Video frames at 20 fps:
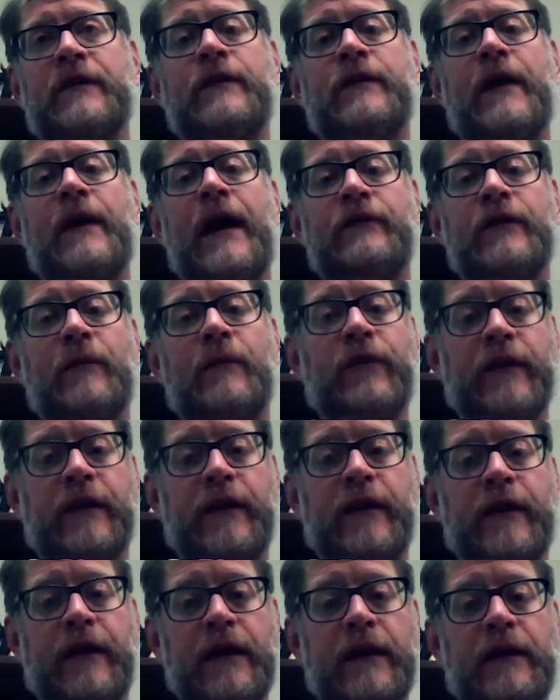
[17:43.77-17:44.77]
size up
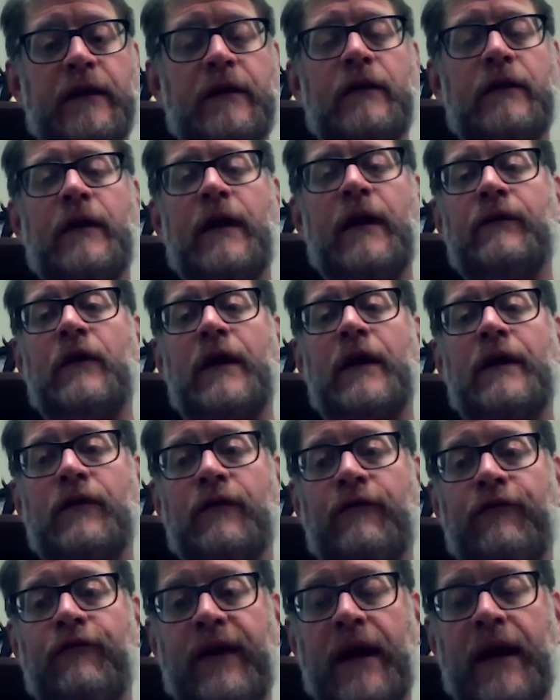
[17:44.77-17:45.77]
the kid
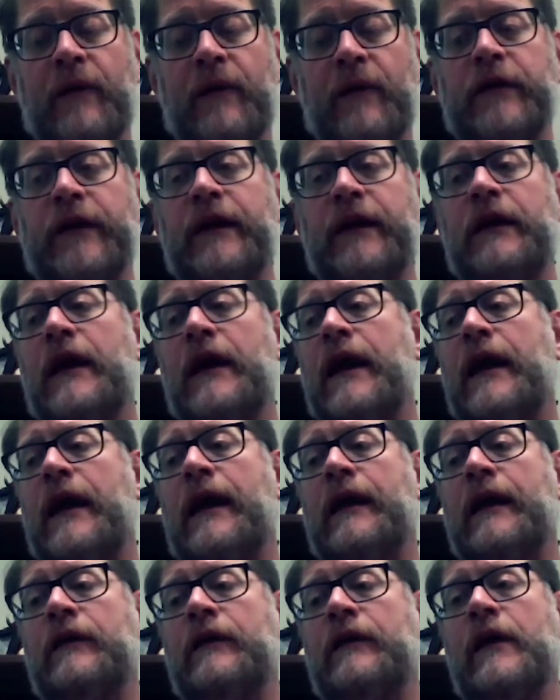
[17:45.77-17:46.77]
and the family,
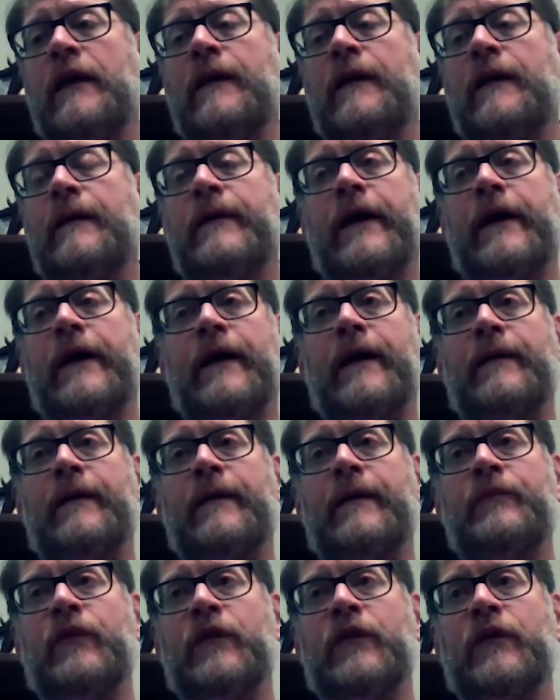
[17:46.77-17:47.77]
and
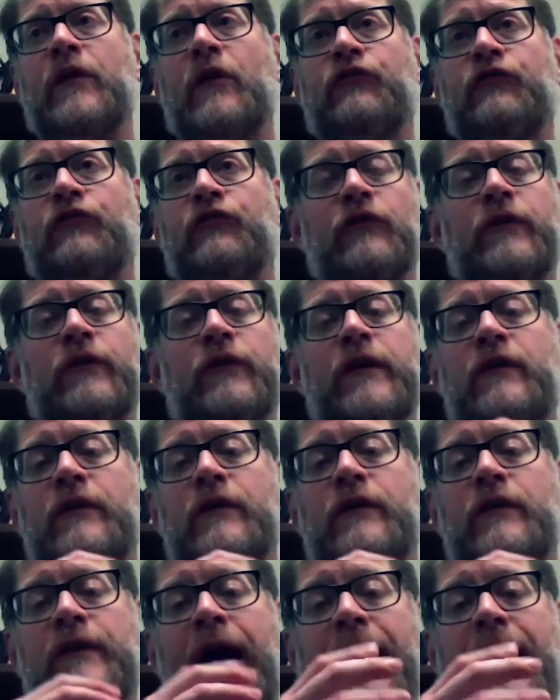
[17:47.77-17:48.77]
certainly
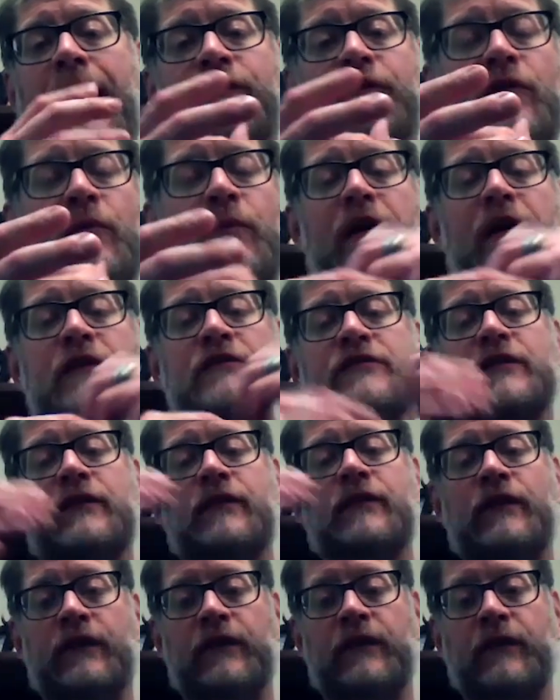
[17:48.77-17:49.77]
the size of the
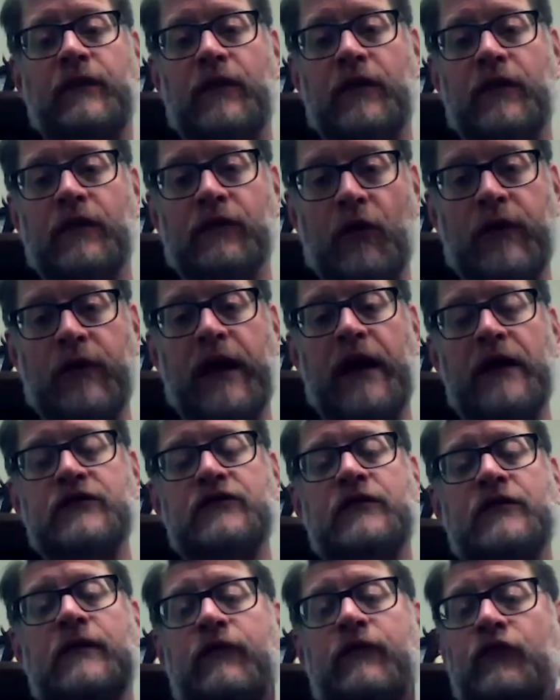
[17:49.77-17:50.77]
patient, the
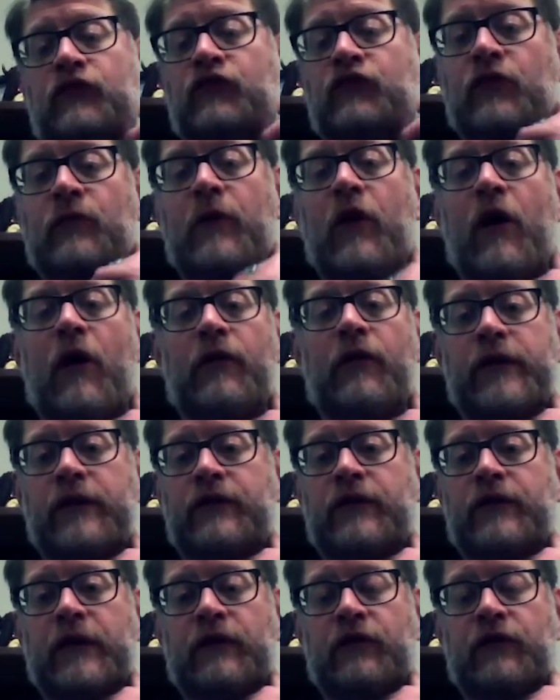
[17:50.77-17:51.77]
location of the tumor. All
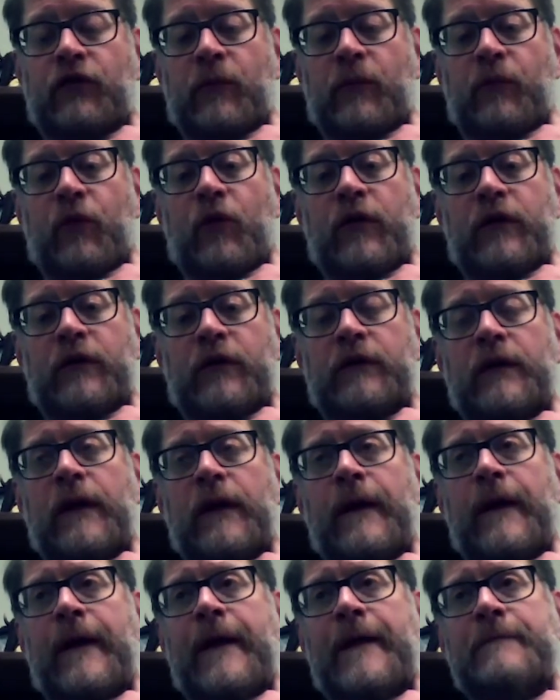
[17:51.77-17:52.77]
these things are important,
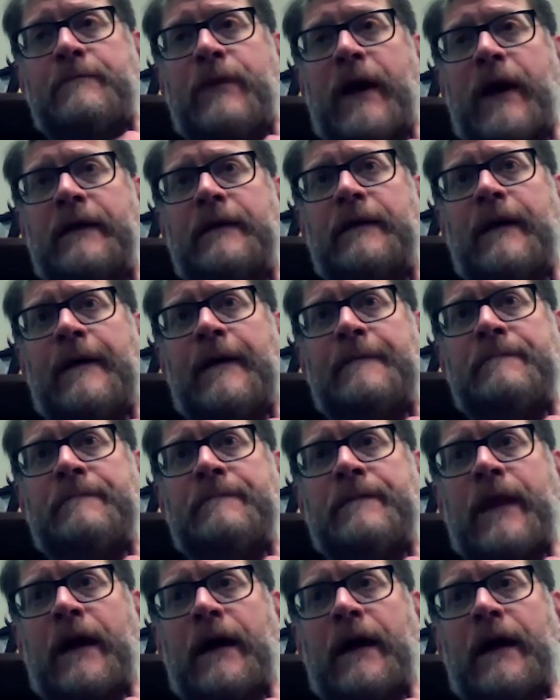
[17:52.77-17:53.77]
but
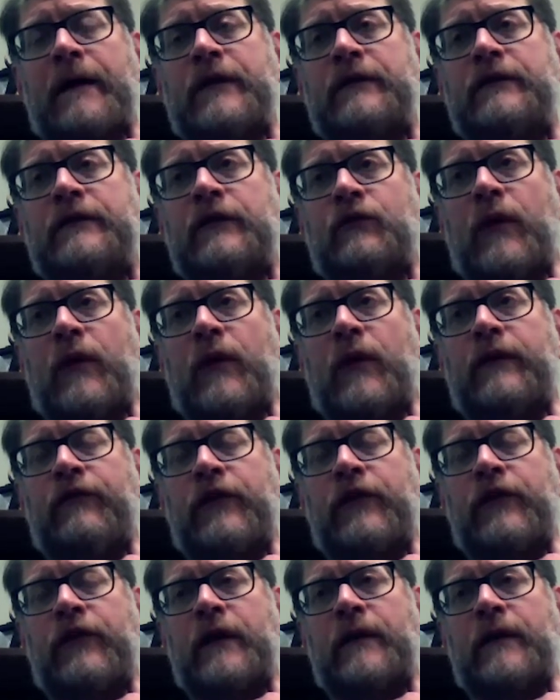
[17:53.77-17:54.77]
this is one
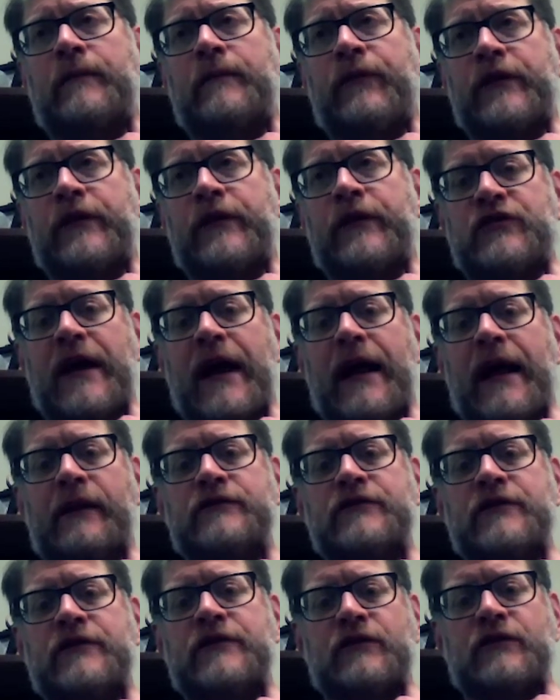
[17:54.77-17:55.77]
of the
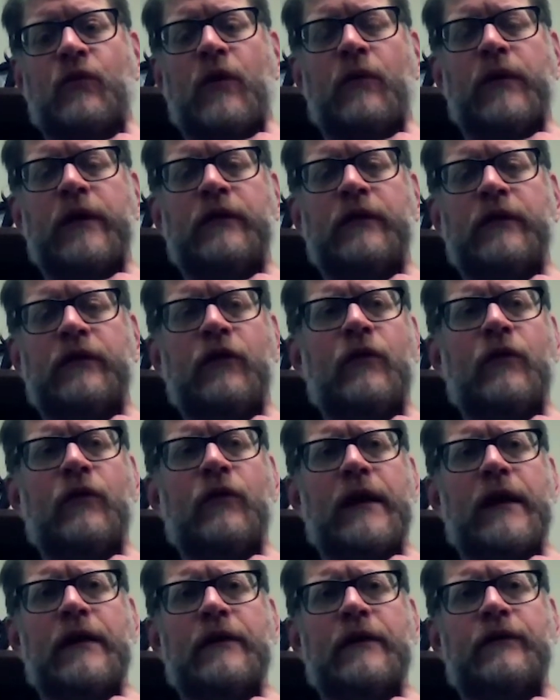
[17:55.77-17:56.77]
challenges in what we
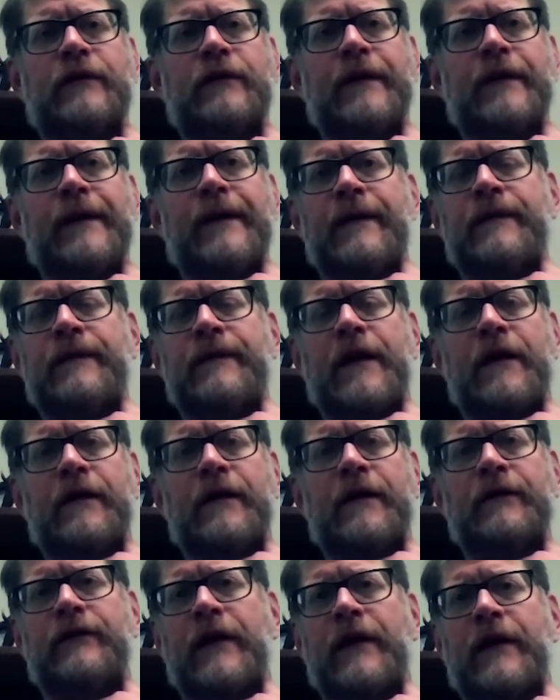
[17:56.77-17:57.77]
do is
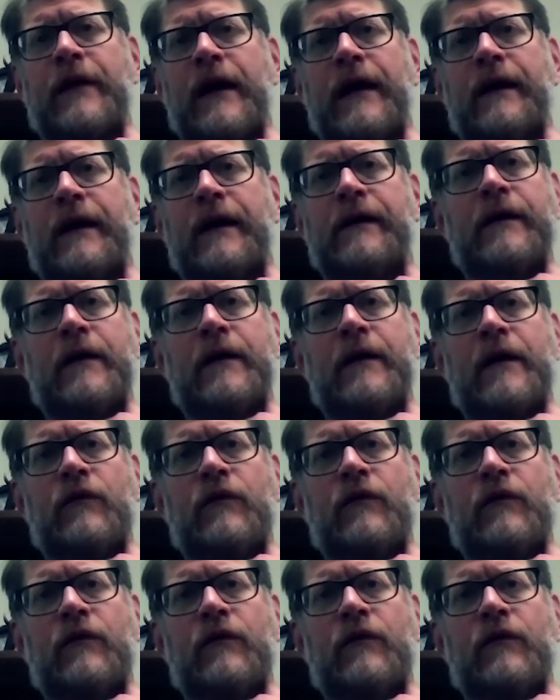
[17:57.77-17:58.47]
there's no